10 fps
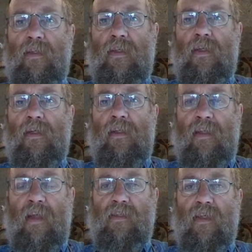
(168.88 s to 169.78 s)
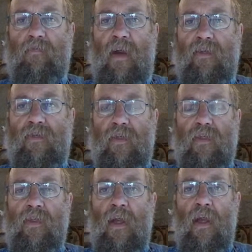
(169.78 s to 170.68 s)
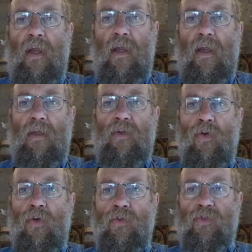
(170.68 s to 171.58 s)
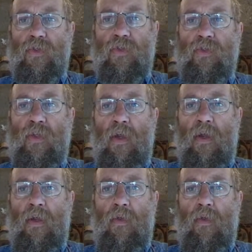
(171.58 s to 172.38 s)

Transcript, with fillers: in the lead acid batteries, it causes,